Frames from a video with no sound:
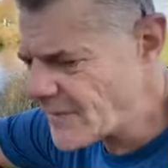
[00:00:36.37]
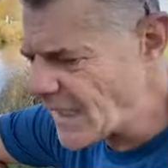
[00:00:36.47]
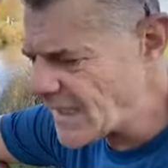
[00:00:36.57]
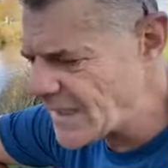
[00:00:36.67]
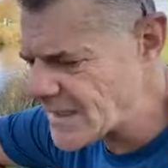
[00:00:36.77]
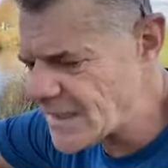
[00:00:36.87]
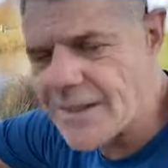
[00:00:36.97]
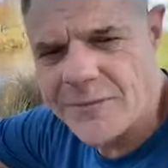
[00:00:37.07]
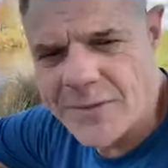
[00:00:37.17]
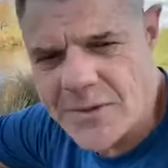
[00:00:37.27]
And actually,
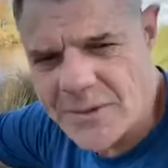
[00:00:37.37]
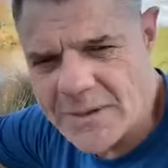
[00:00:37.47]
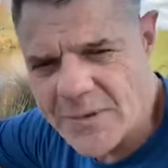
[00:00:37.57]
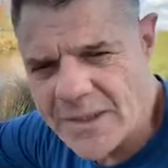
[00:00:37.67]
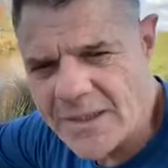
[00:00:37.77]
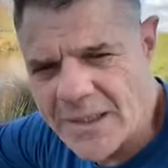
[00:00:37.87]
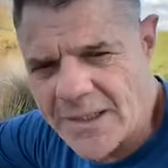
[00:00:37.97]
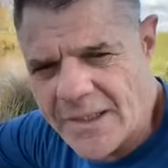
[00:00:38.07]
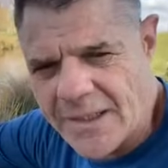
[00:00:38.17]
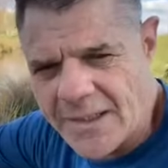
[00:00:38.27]
the first one I want to
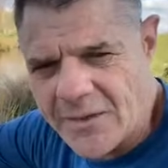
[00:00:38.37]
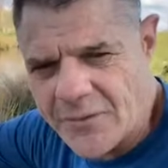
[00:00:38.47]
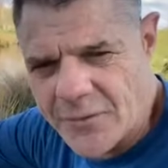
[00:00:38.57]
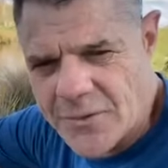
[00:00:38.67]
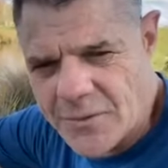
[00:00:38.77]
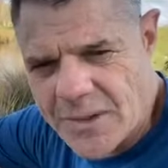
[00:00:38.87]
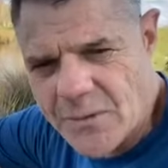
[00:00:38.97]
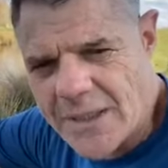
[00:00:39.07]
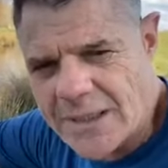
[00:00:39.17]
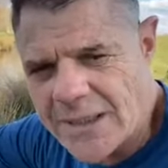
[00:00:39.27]

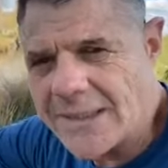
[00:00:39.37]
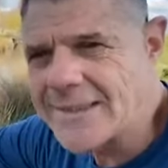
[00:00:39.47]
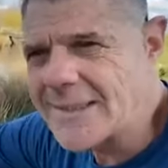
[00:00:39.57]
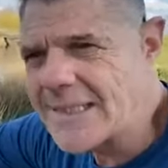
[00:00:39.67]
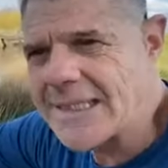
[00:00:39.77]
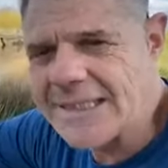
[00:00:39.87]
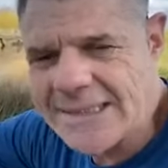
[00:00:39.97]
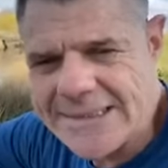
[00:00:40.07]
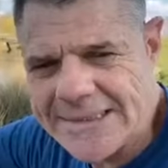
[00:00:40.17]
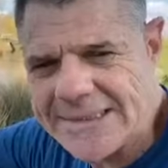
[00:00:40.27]
highlight today
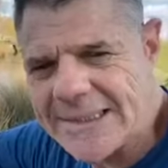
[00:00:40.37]
is